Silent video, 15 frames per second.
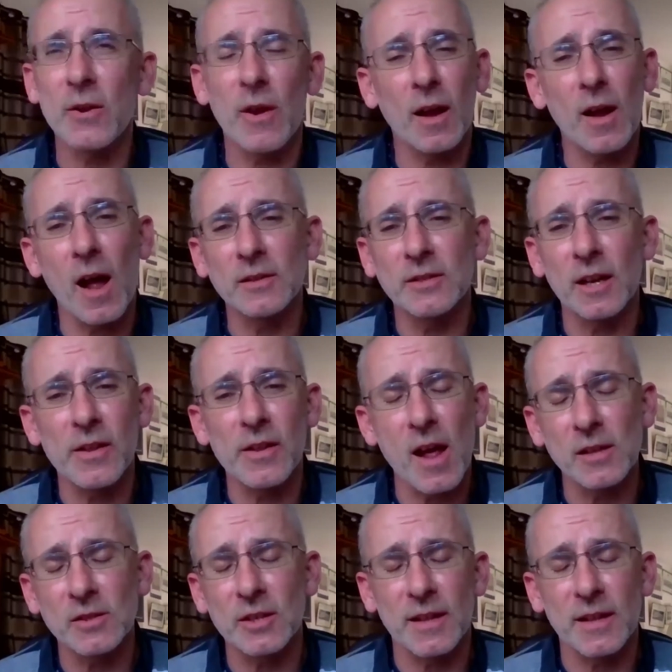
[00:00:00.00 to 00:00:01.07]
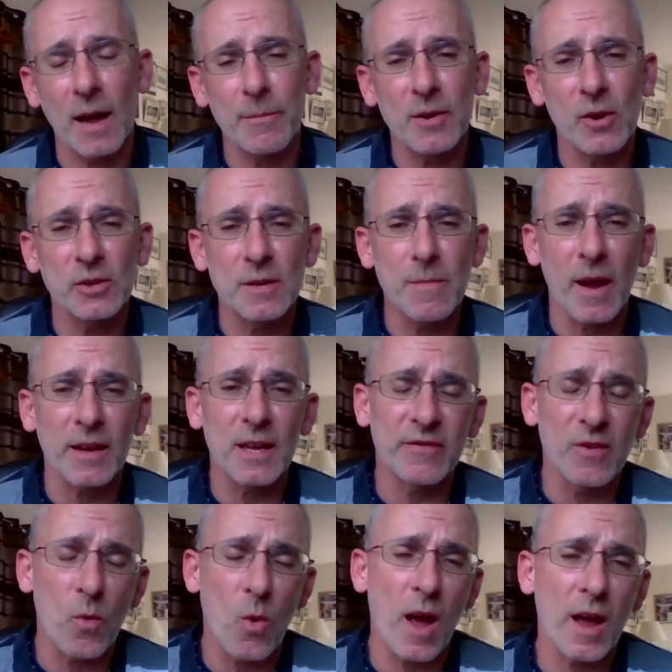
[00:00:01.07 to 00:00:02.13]
you the answer to that because it might
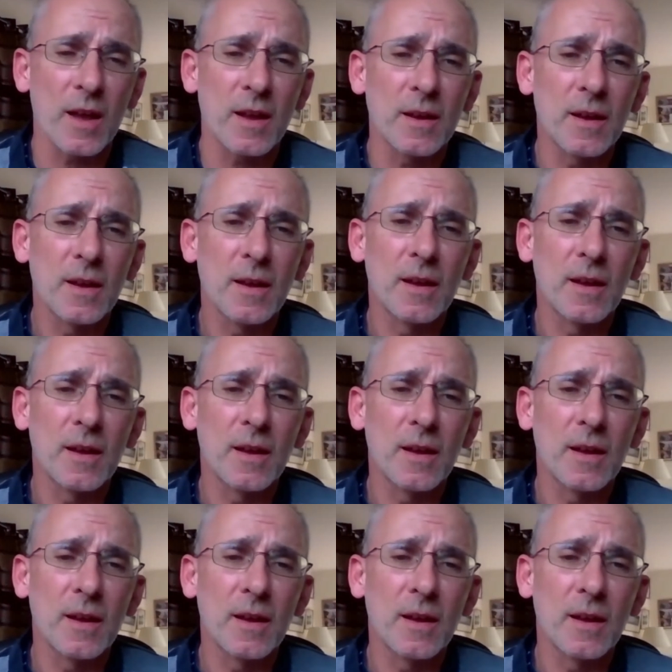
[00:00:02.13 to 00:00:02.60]
give away.